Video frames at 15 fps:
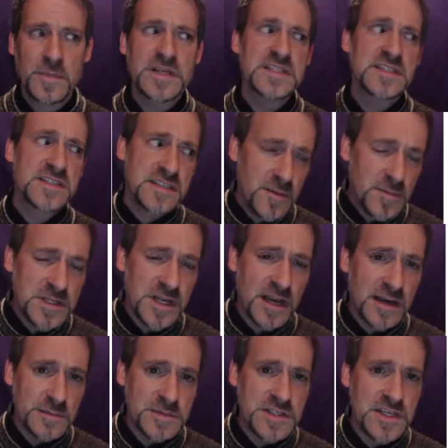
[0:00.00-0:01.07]
But
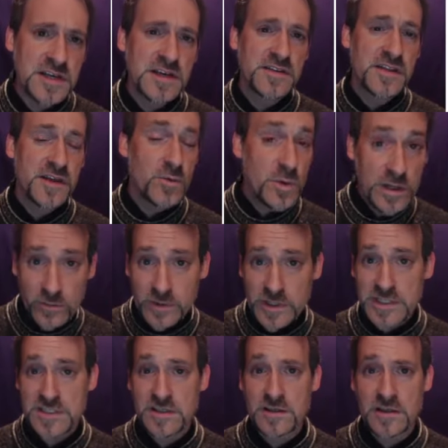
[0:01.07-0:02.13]
sometimes they will
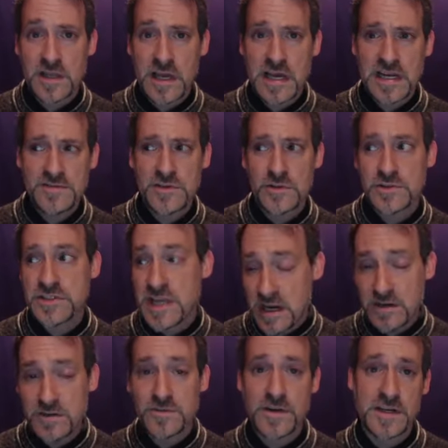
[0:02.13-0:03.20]
risk their lives or
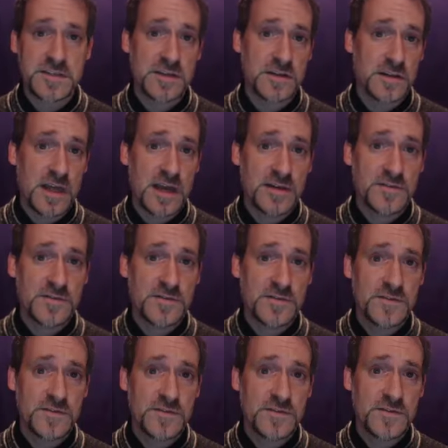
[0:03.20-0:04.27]
sacrifice their lives
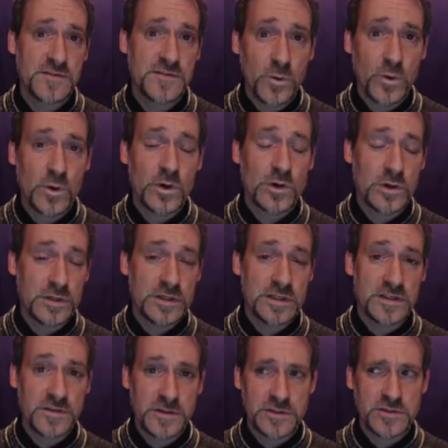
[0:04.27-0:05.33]
for
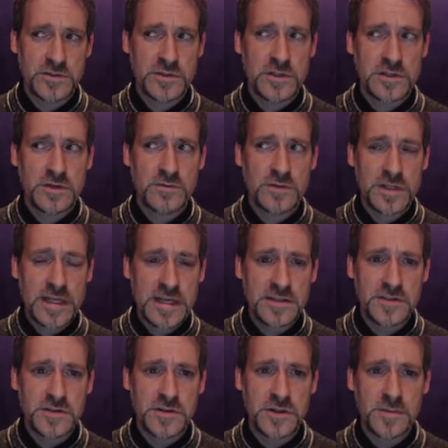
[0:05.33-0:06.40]
individuals that are
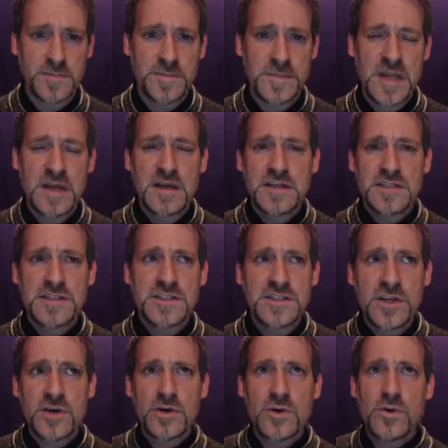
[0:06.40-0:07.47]
related to them.
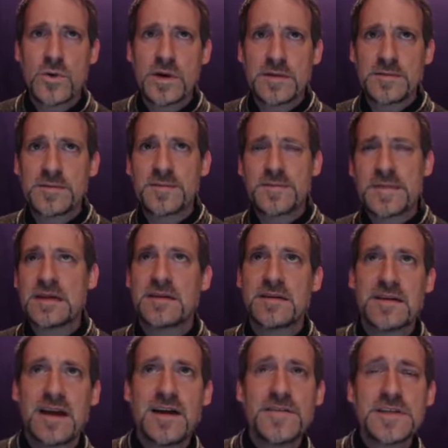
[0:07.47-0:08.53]
So
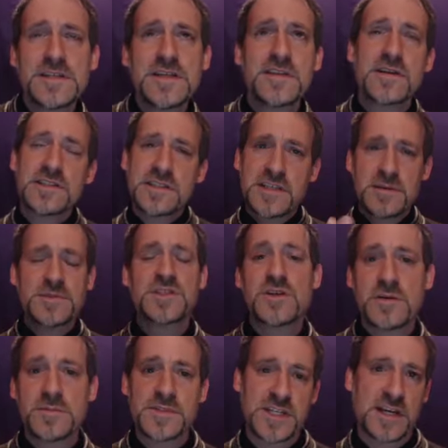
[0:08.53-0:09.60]
obviously there are some
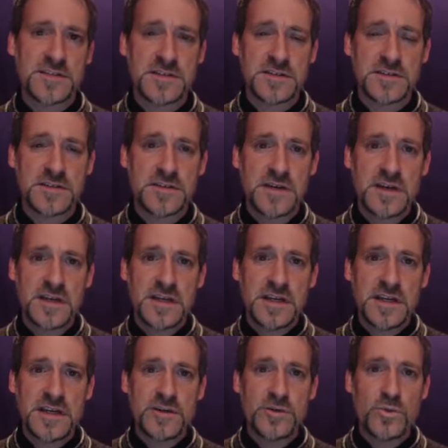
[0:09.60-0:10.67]
circumstances
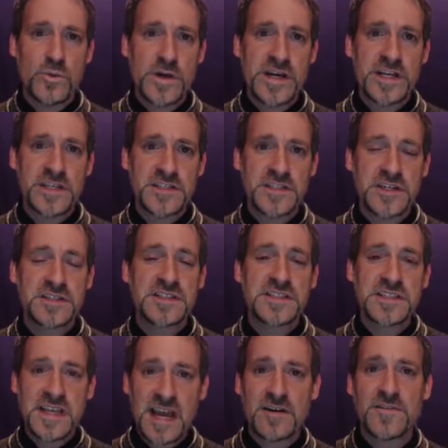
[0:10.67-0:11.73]
in which
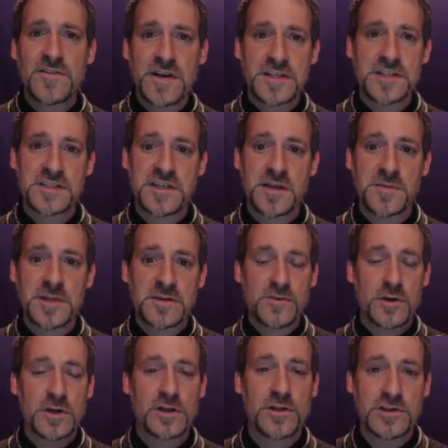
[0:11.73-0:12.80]
sacrificing something
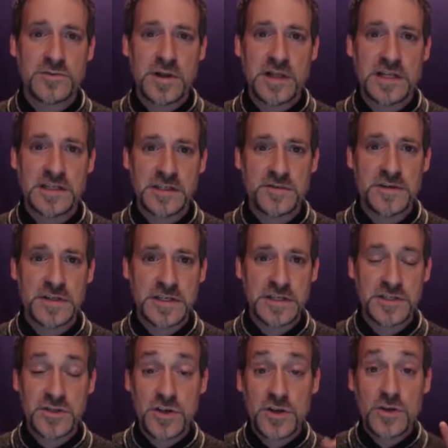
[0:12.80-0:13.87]
for a close relative
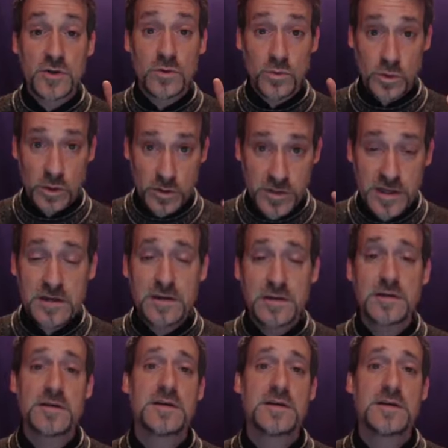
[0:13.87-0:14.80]
is worth it